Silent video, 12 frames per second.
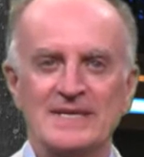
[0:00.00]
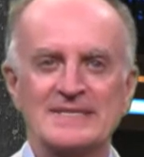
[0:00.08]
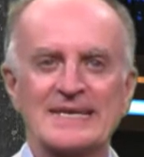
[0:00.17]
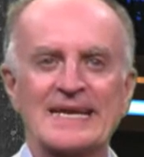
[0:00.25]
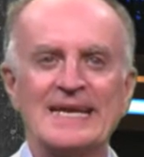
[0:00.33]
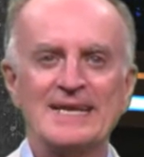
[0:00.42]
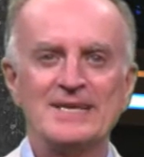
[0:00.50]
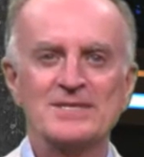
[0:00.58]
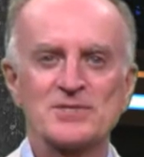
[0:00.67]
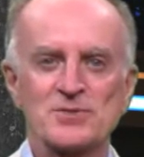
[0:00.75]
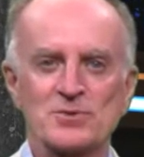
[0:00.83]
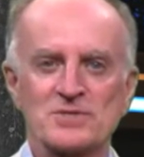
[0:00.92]
is a clean
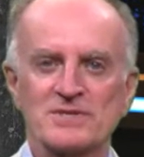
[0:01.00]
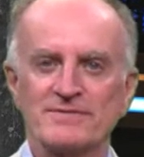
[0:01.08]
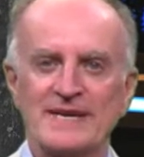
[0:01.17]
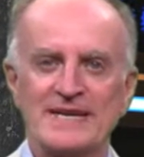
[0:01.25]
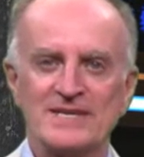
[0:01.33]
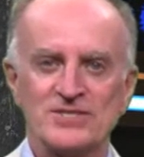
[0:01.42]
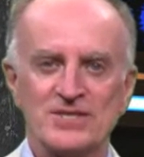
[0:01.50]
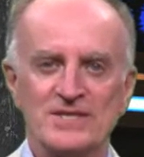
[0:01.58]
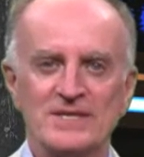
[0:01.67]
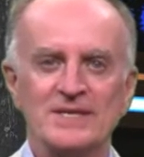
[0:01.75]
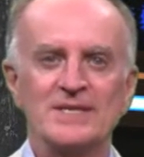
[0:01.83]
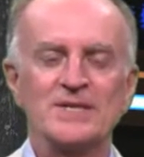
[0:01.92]
source of energy
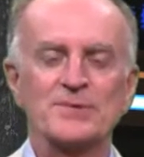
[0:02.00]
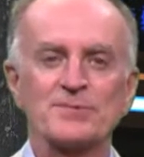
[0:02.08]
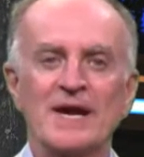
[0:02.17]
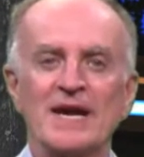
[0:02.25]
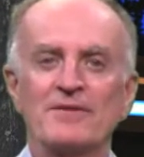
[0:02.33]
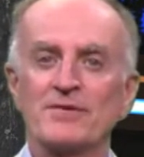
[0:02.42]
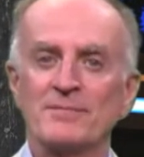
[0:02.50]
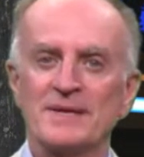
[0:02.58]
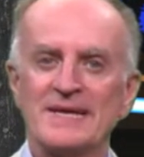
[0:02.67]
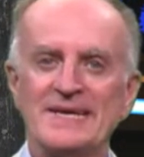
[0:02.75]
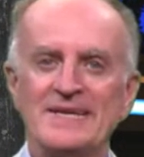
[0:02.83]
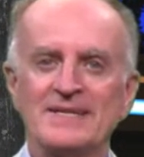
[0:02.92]
derived from
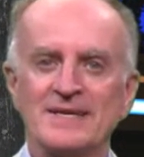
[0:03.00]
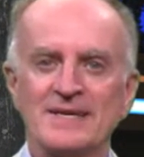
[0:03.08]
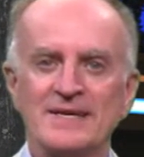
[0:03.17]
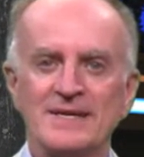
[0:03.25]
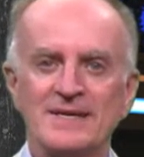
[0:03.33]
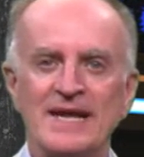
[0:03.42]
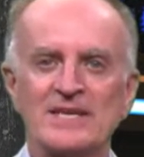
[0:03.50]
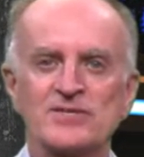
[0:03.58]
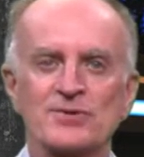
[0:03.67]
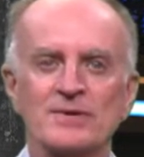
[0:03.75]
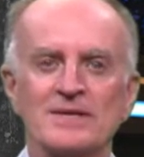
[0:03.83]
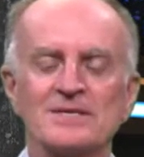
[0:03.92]
the heat
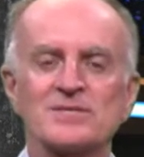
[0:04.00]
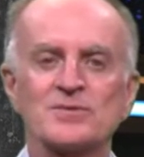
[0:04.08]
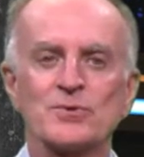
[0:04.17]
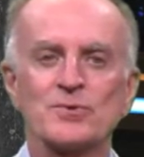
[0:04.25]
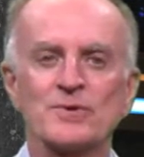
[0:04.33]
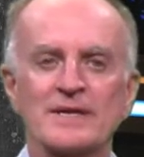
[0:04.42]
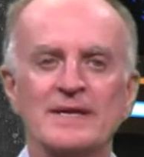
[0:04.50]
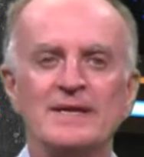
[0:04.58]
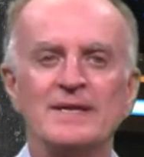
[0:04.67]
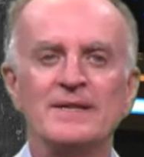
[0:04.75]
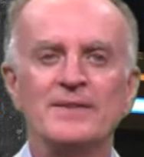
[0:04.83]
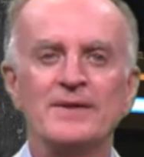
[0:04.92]
naturally stored
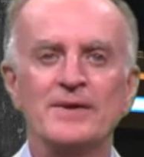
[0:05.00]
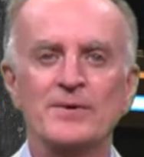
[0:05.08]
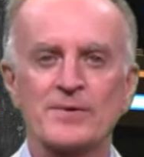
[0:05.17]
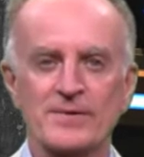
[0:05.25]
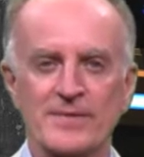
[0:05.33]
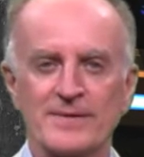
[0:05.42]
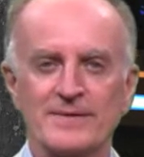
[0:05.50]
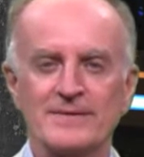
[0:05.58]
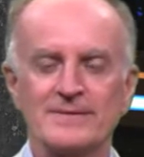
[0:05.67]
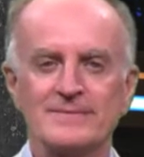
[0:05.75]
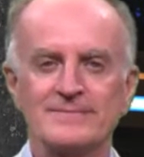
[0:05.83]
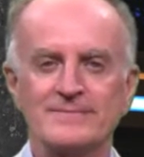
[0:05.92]
in the earth.
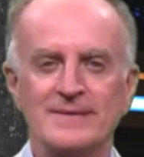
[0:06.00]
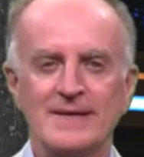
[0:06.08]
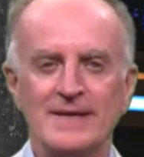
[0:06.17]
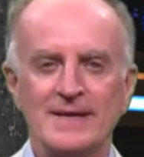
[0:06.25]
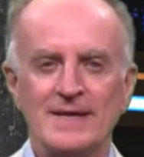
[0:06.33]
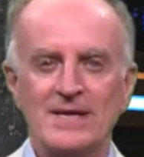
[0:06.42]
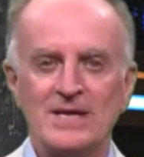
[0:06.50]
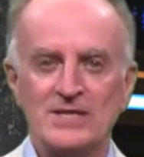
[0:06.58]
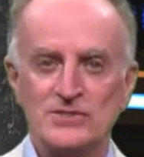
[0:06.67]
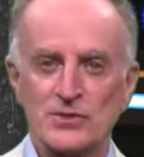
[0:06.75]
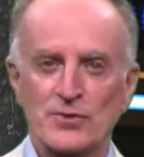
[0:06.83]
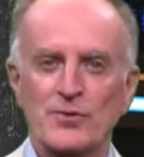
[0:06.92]

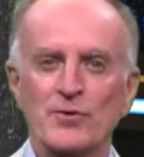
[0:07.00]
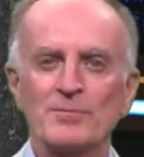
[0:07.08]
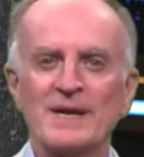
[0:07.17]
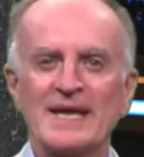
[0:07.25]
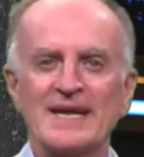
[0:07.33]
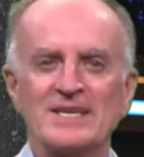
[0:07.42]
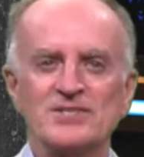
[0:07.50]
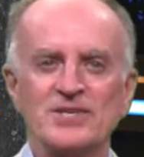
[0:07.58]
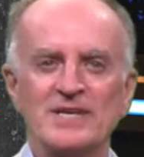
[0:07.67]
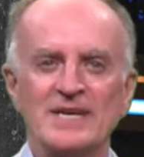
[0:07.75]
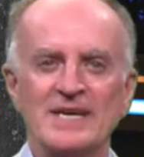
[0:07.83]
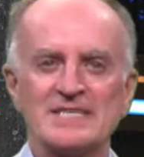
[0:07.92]
Geothermal
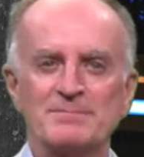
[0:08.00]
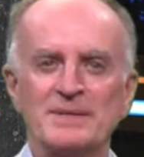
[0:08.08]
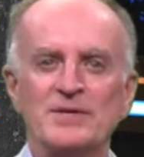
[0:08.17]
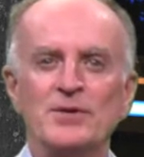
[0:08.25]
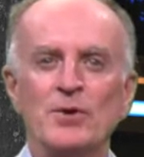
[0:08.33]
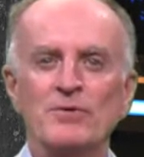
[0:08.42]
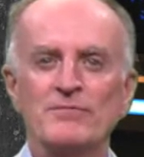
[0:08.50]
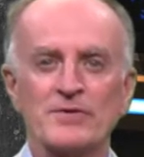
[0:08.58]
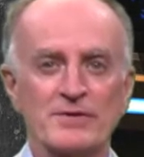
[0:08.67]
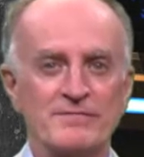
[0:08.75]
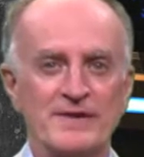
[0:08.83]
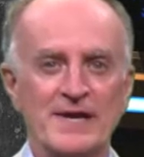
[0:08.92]
energy has been known
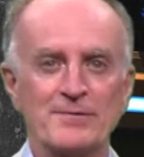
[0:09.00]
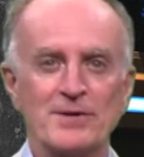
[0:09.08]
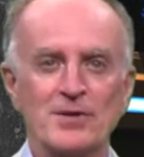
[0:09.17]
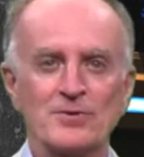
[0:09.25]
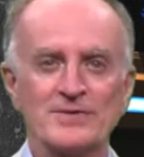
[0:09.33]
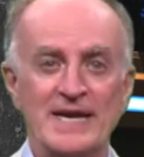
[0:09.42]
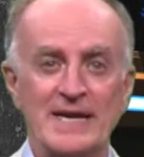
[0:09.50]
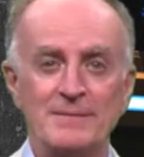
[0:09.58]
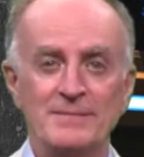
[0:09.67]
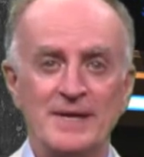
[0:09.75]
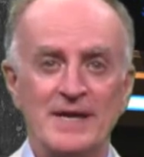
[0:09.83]
for a very long time,